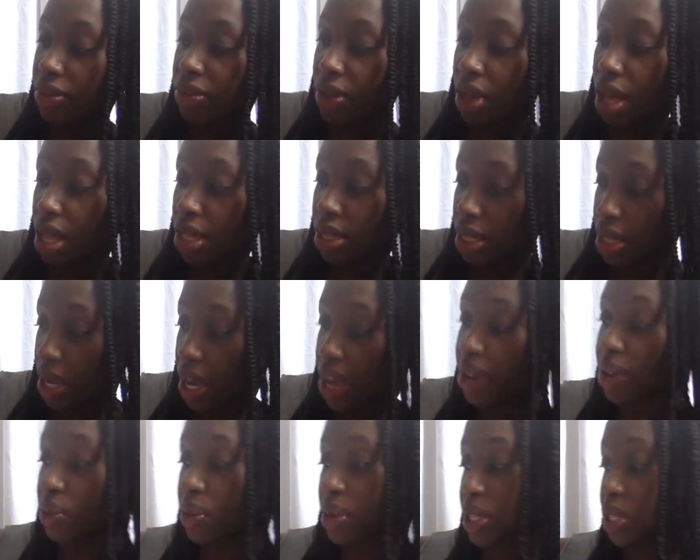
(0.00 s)

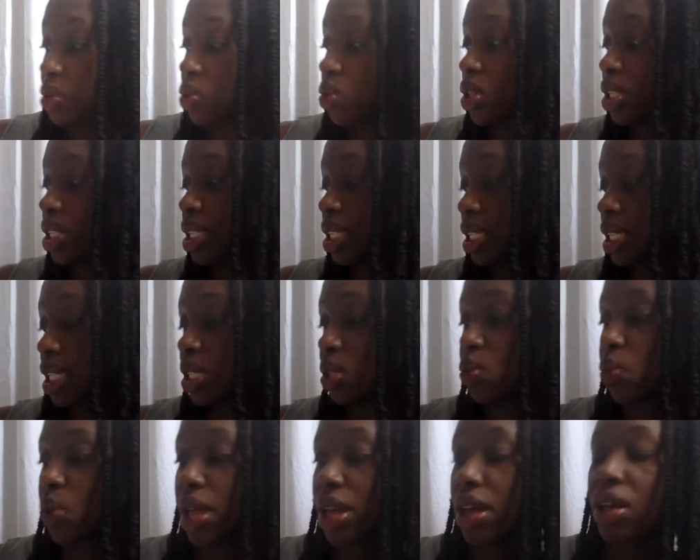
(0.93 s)
online resources as
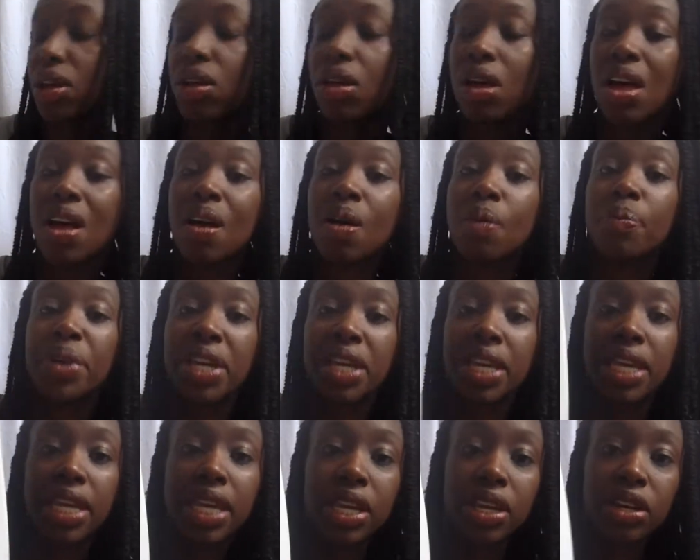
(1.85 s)
well, but
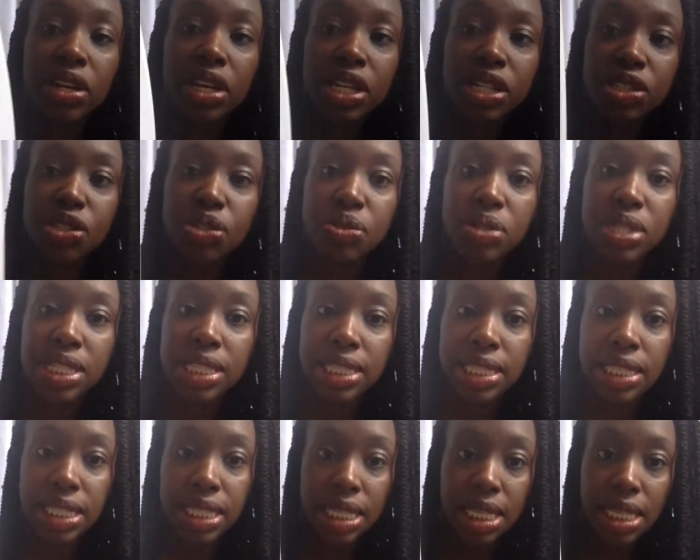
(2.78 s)
here, as you can
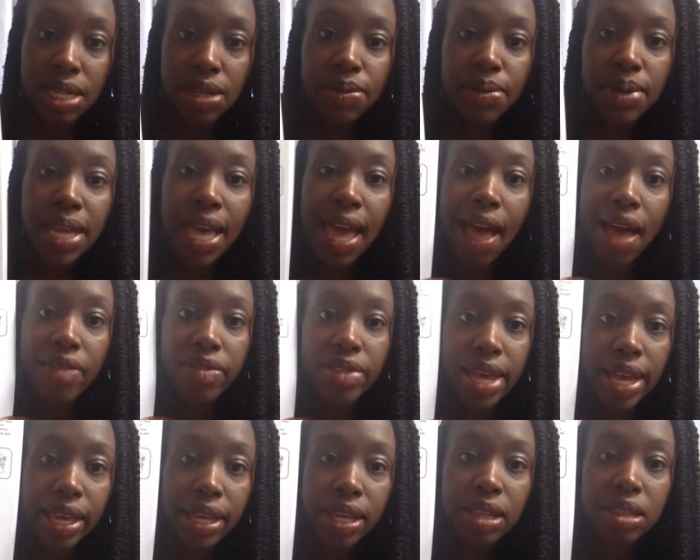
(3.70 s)
see, we have
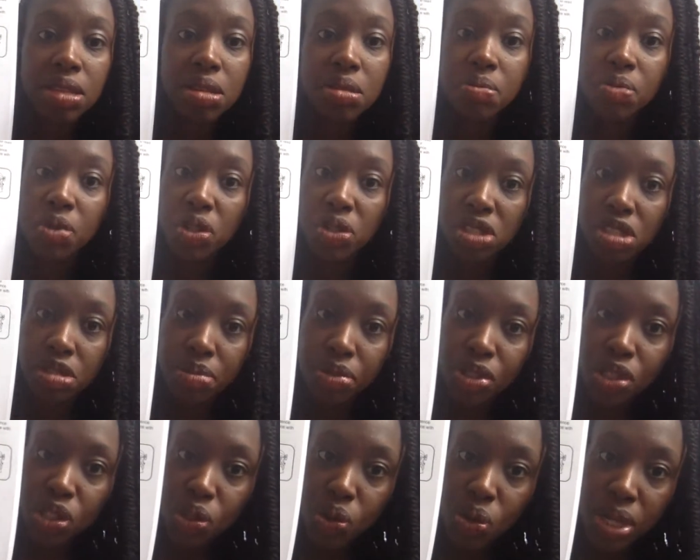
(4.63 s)
like the
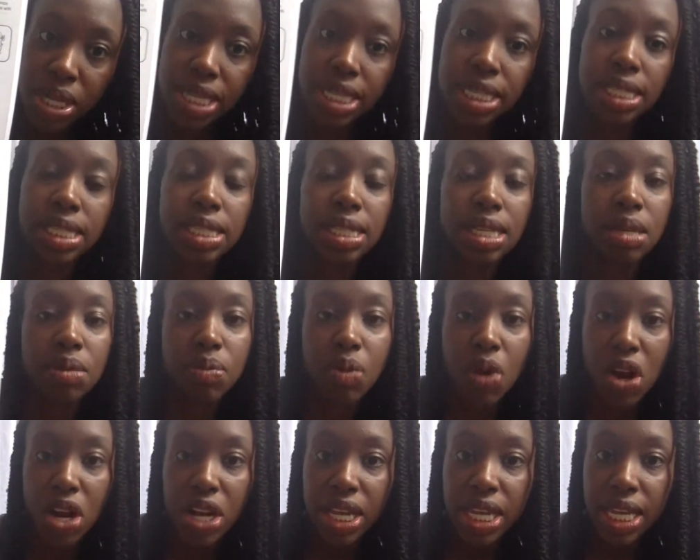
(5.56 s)
multiple choice and
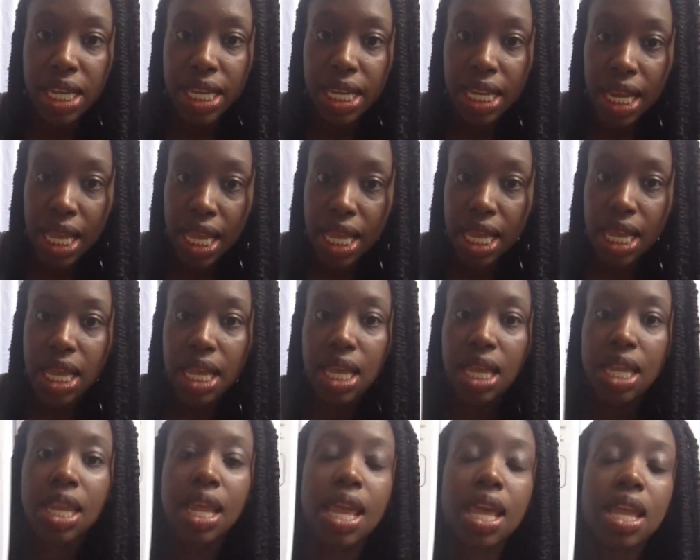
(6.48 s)
marking it
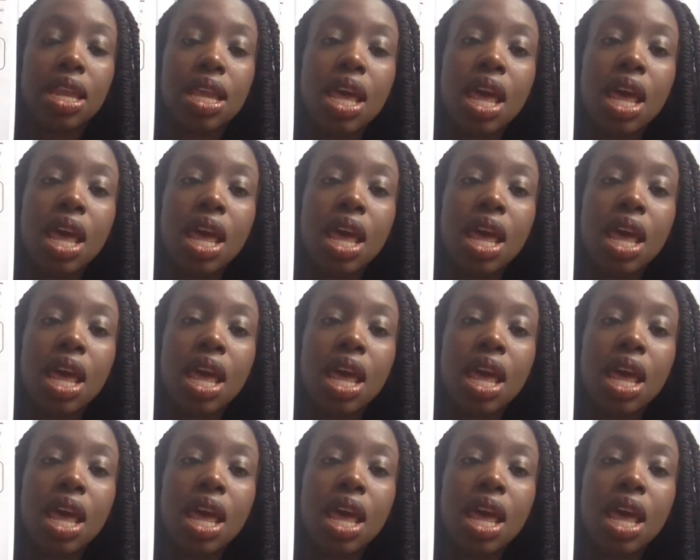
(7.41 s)
in, and